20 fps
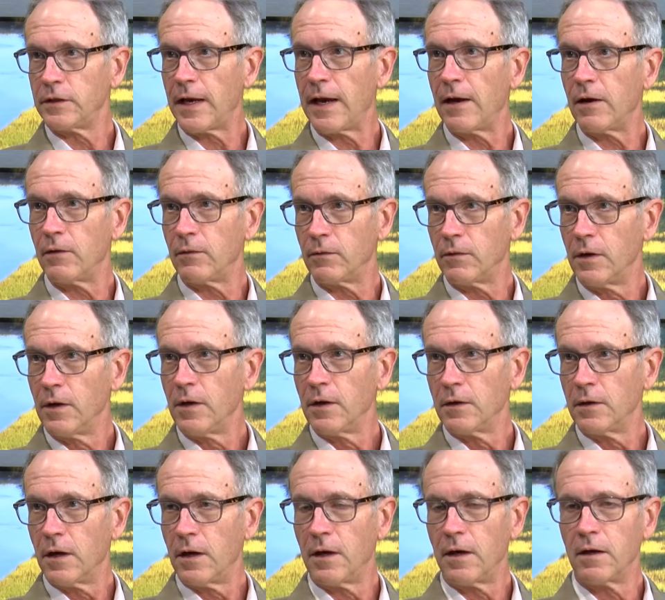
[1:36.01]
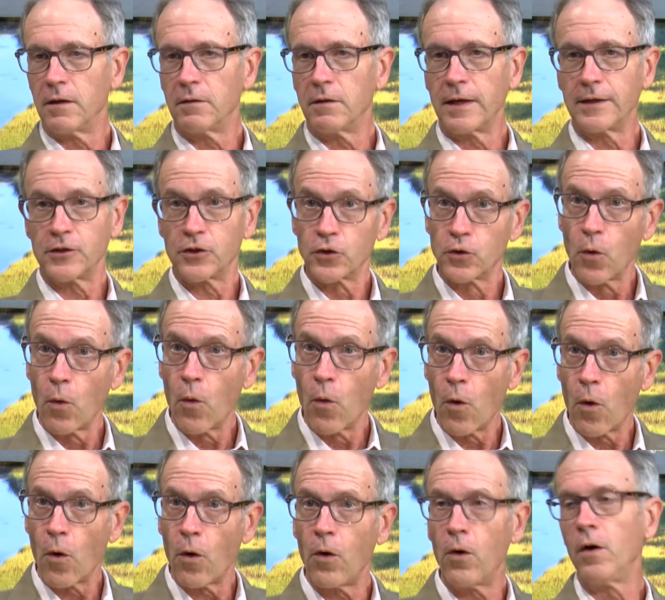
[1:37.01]
town, uh, like
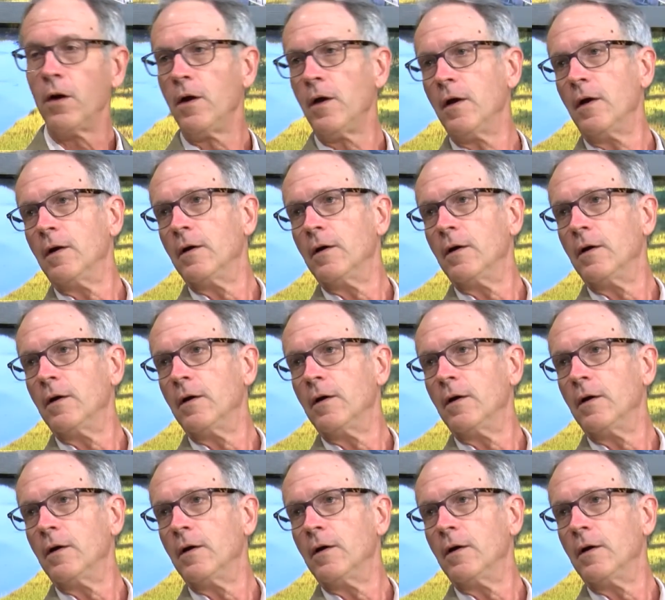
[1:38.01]
SCORE.